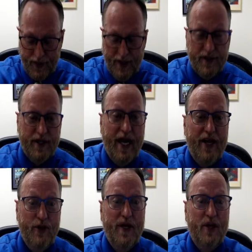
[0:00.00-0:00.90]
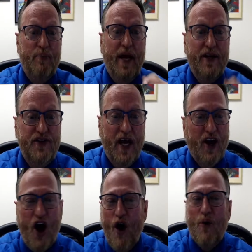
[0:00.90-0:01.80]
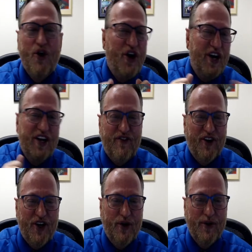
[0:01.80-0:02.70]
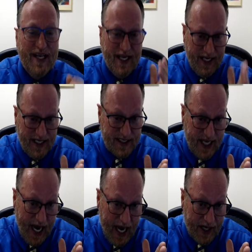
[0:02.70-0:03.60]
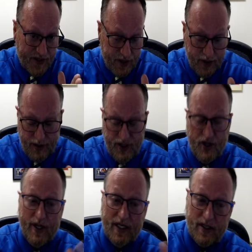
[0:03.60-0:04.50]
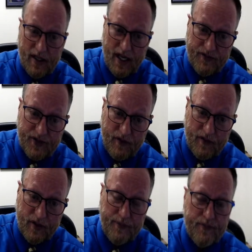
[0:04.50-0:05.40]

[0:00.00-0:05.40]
Today, you get a paycheck. Oh, goody for you. It's taxed. You get the leftover.